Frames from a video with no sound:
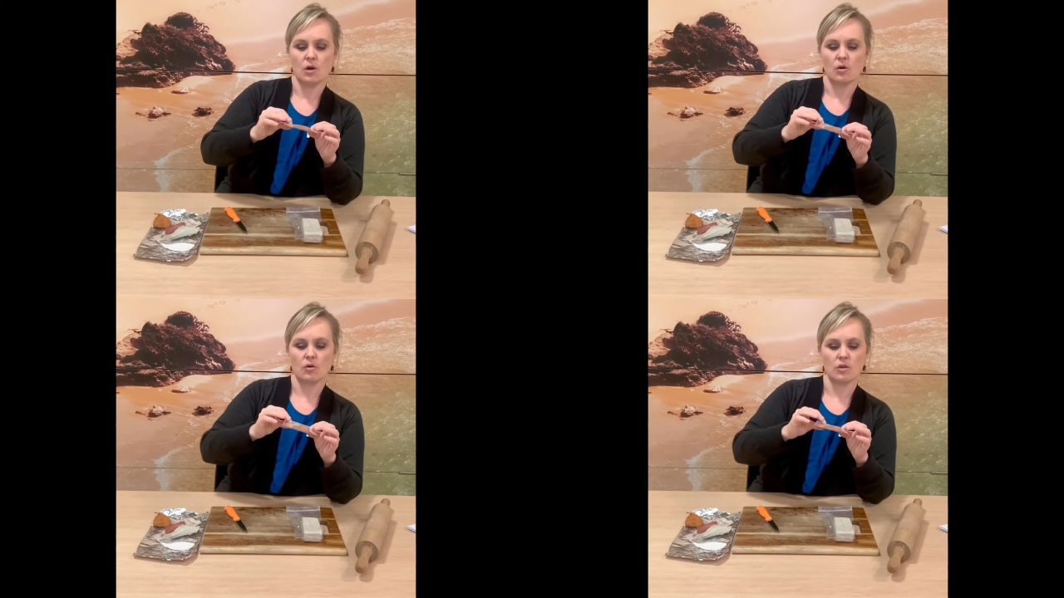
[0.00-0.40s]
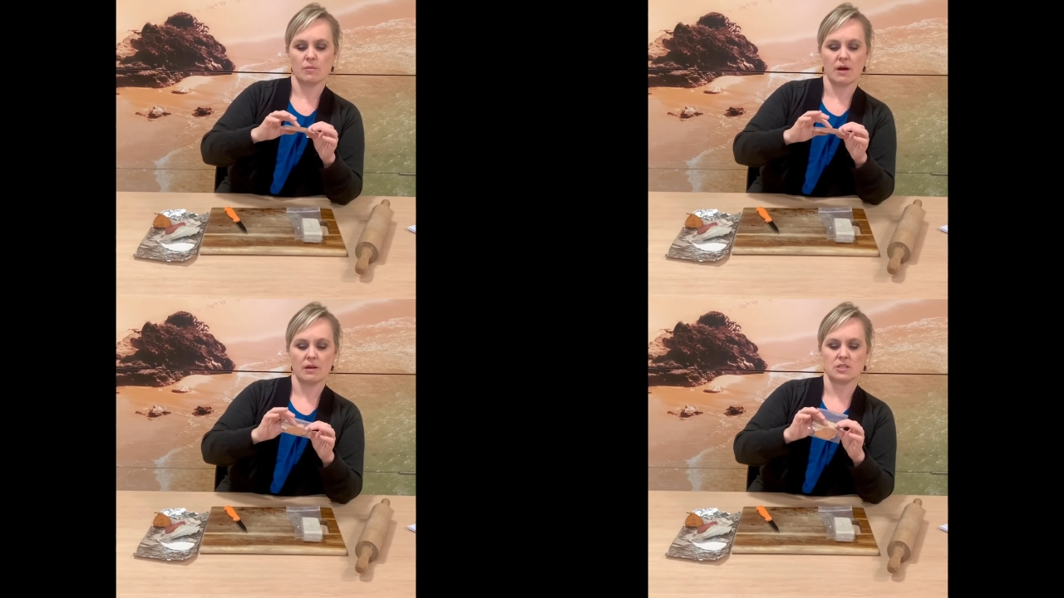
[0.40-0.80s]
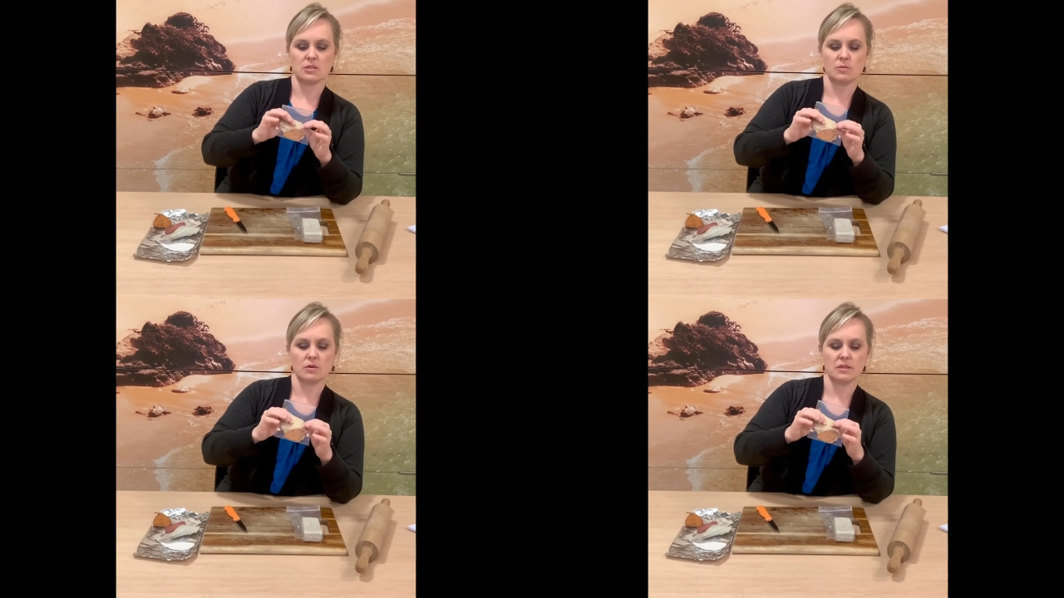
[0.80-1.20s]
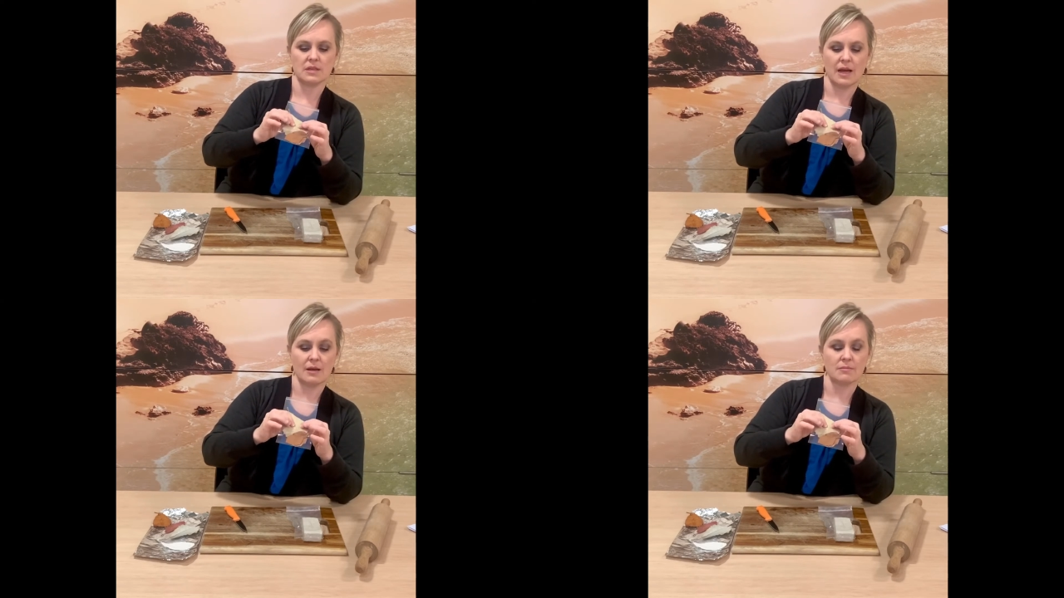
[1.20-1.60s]
or you might just want
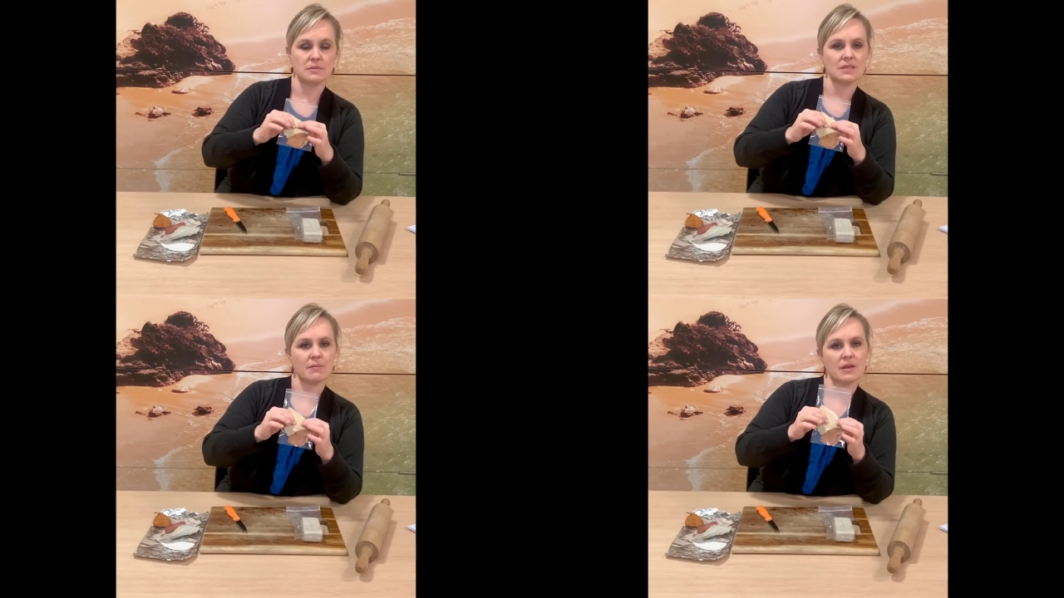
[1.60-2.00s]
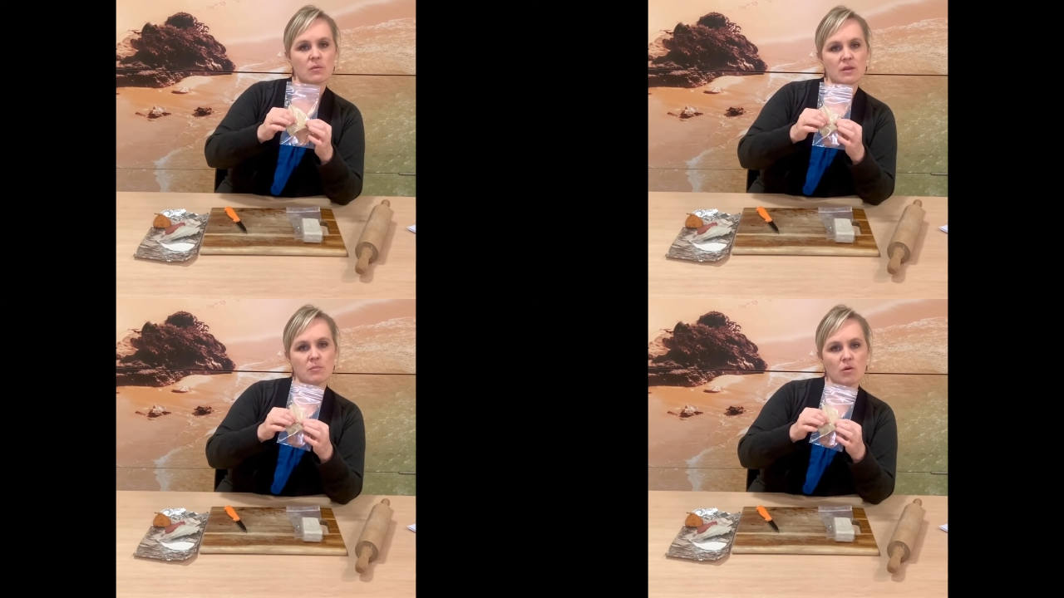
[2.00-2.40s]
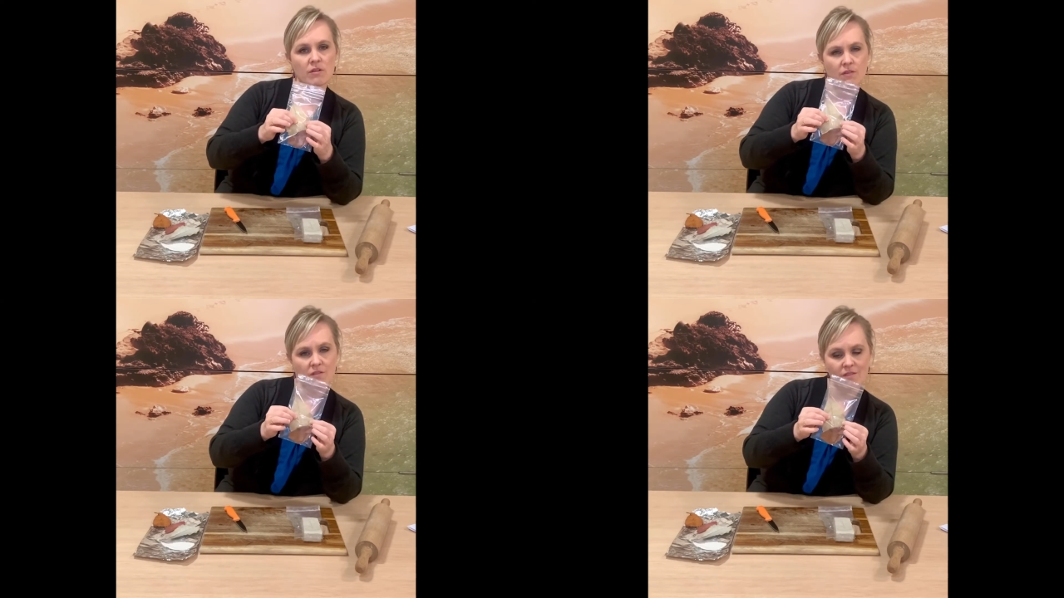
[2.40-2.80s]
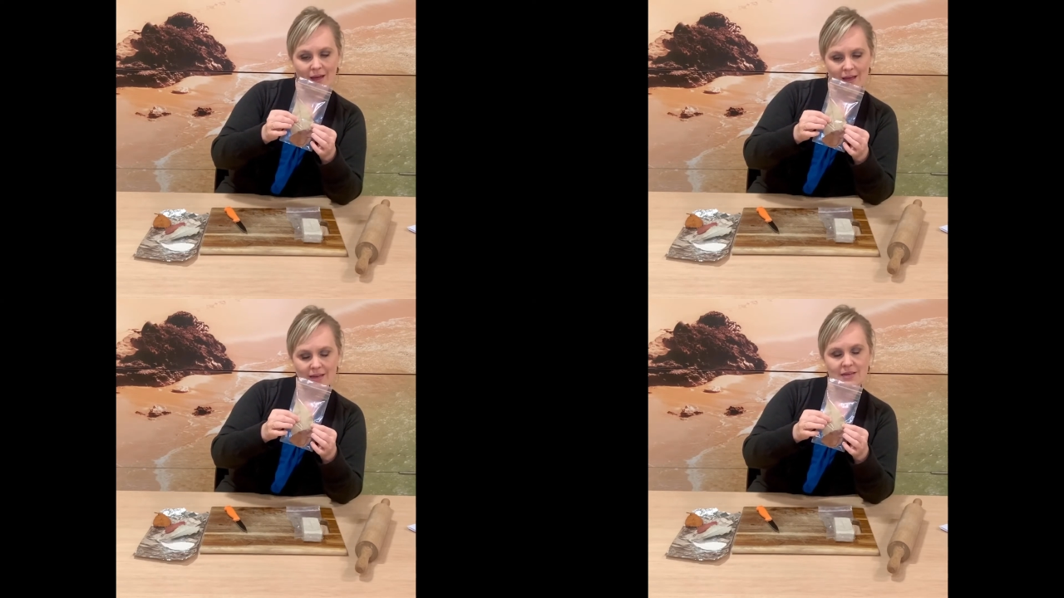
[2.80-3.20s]
something with more of a
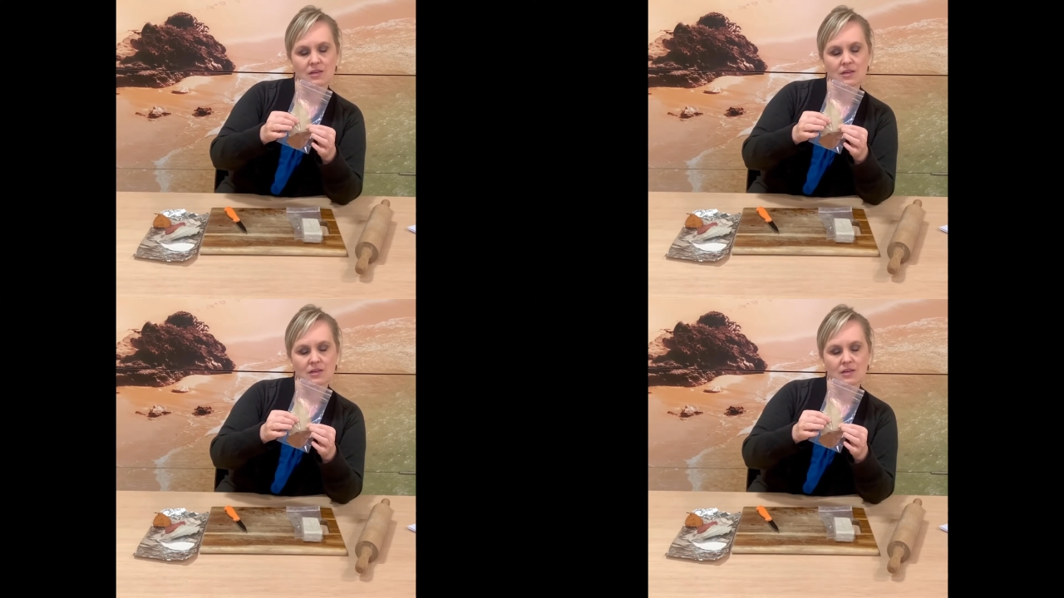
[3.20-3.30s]
vein,